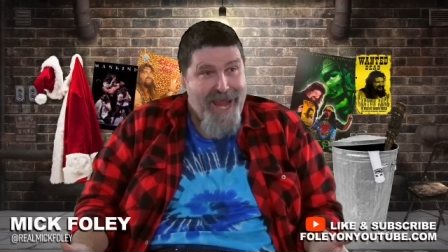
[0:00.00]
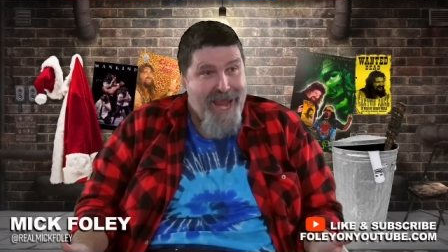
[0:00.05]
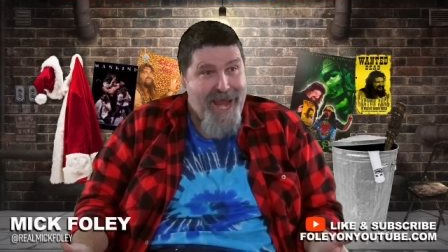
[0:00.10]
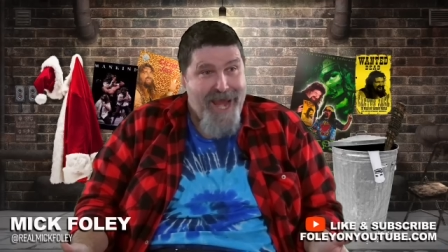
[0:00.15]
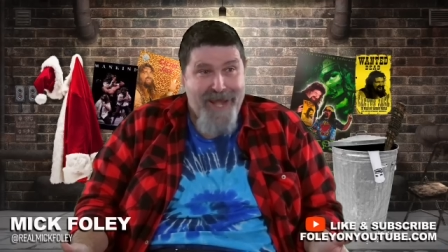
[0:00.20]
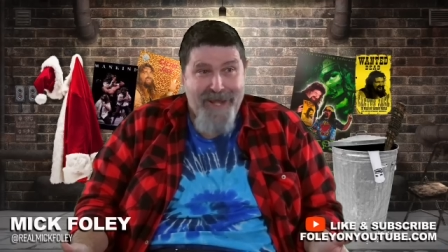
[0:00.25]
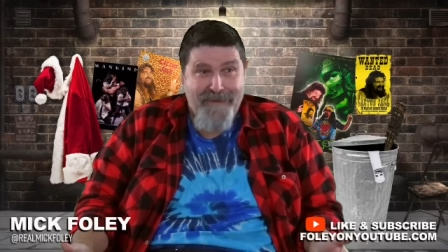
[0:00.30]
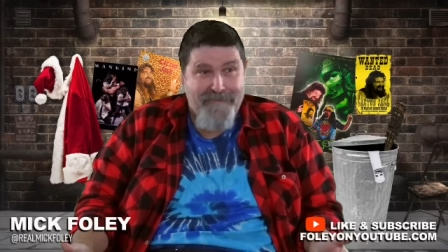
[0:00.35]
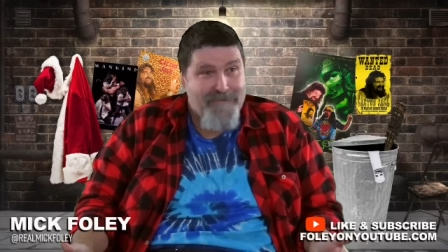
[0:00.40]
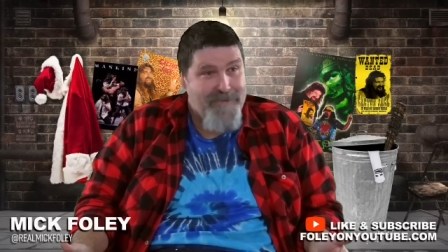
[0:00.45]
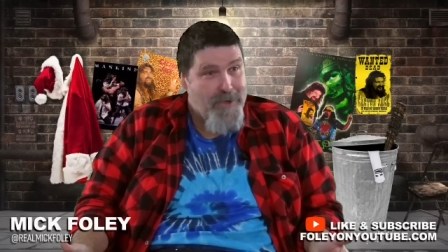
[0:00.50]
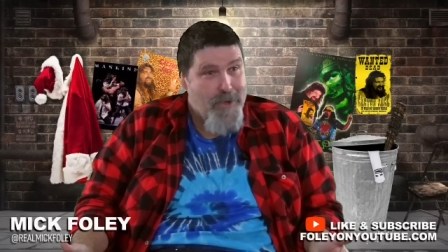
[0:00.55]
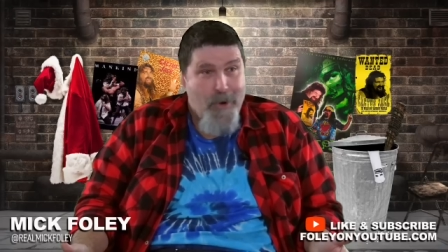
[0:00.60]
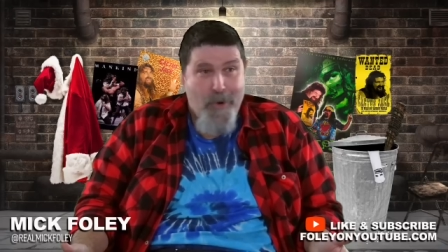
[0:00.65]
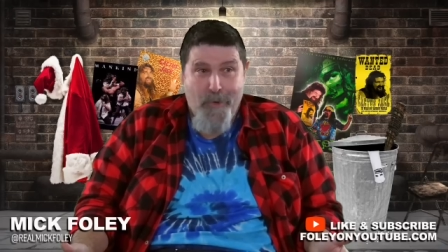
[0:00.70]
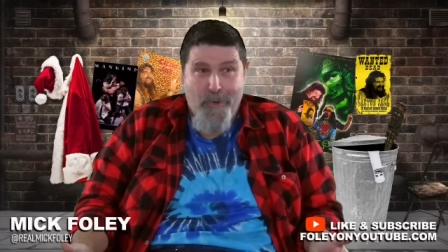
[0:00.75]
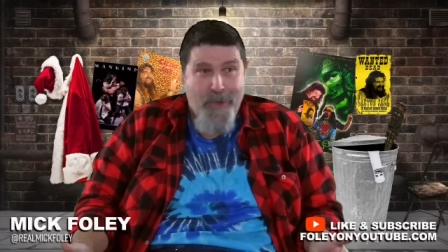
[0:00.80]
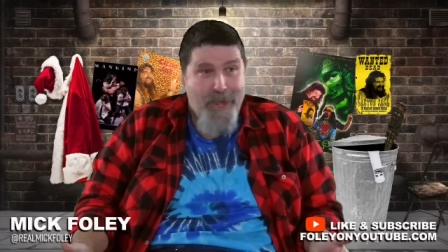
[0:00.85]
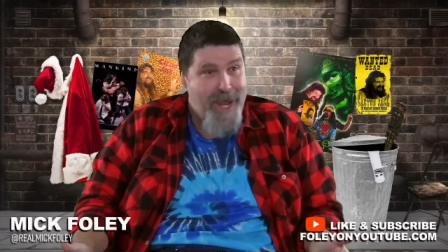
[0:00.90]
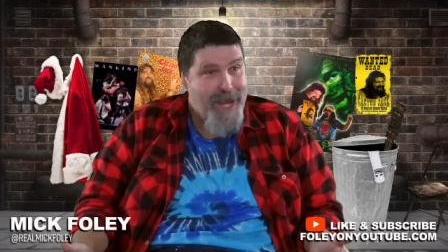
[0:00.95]
and if you
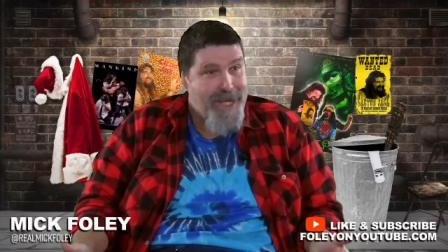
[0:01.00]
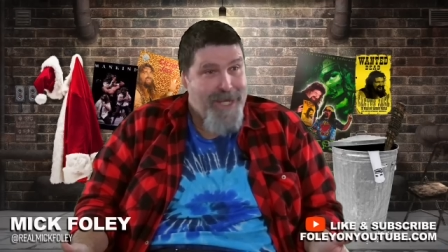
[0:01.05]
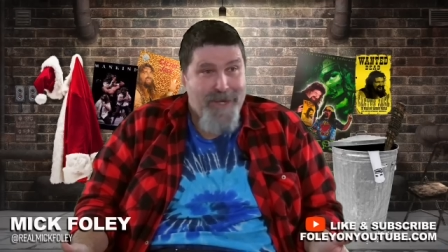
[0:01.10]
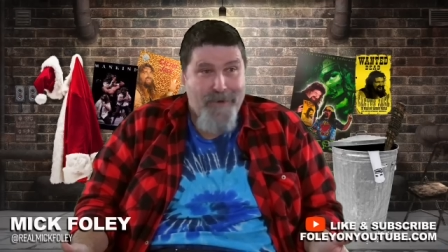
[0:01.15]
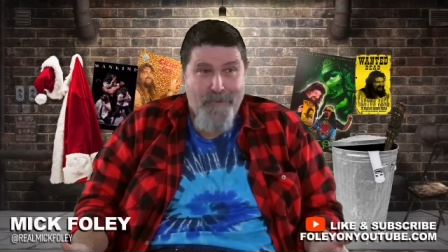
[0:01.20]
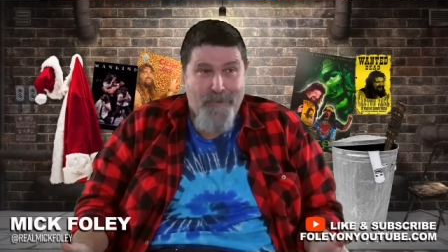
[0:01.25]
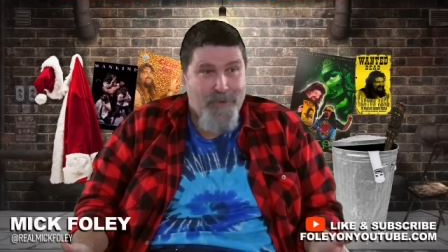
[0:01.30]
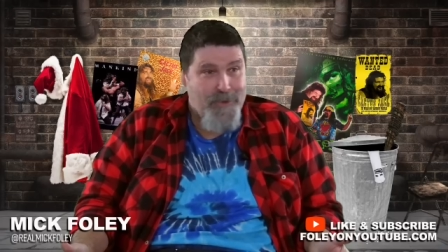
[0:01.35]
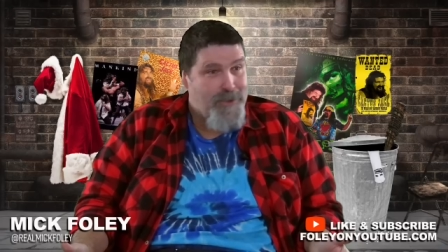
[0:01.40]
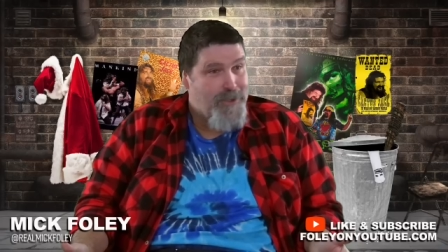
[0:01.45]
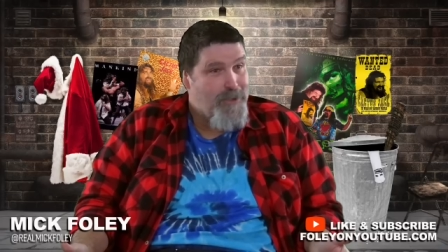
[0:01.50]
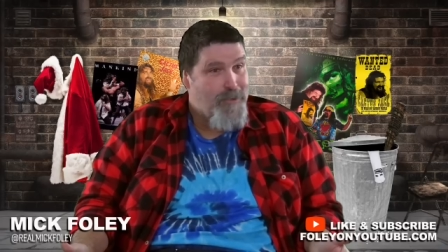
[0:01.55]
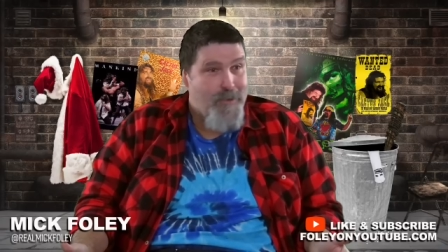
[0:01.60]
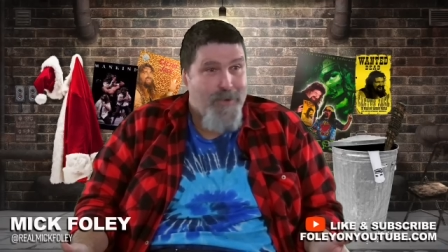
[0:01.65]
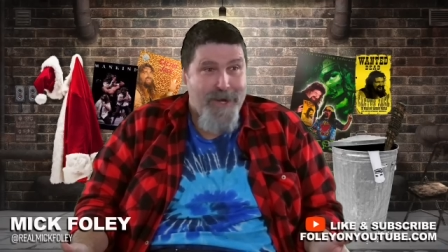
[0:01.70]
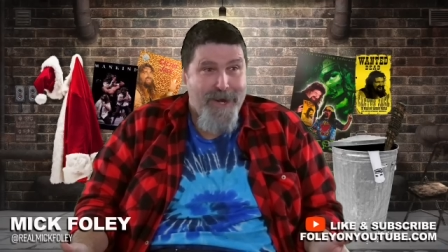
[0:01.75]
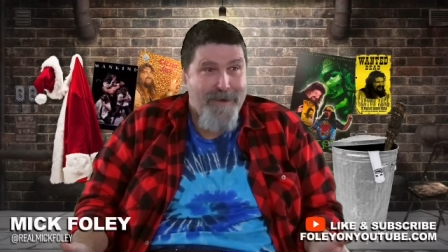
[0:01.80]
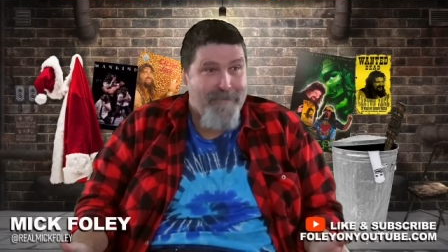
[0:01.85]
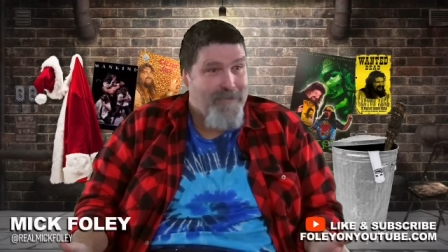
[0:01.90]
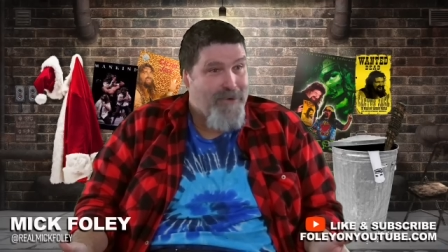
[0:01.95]
don't like it, we'll do
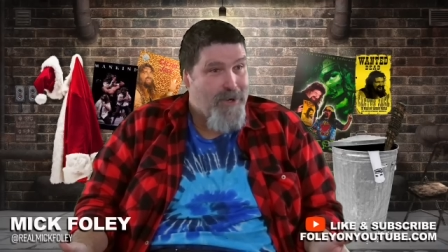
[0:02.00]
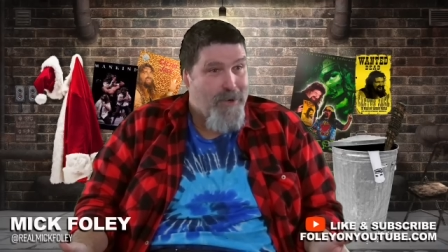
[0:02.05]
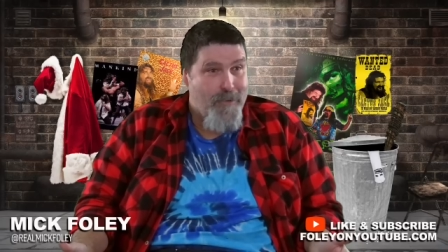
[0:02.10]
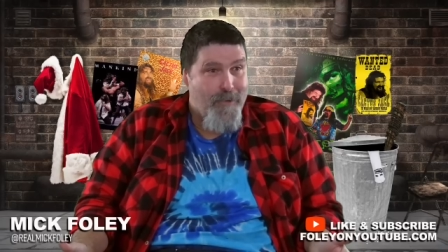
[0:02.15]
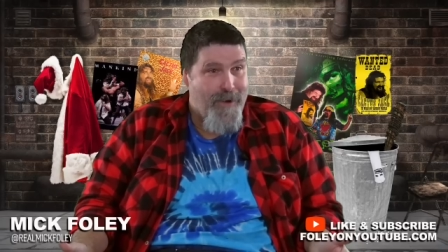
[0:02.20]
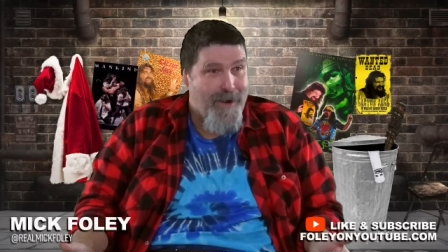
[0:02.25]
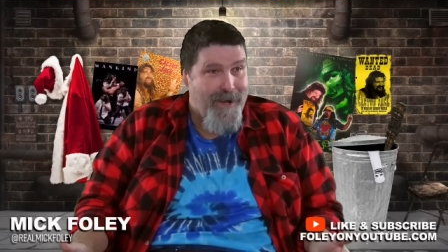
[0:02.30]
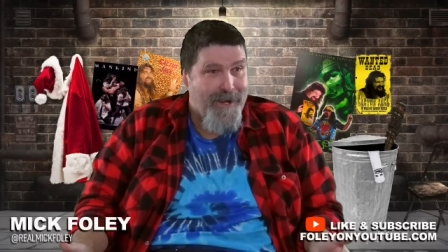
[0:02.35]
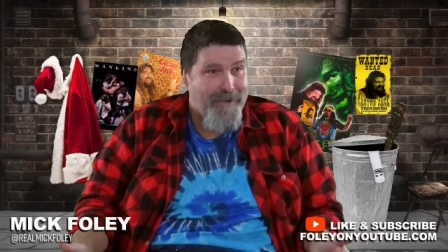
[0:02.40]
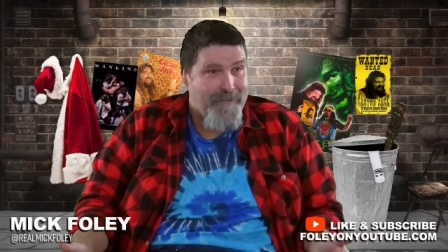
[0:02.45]
whatever you want.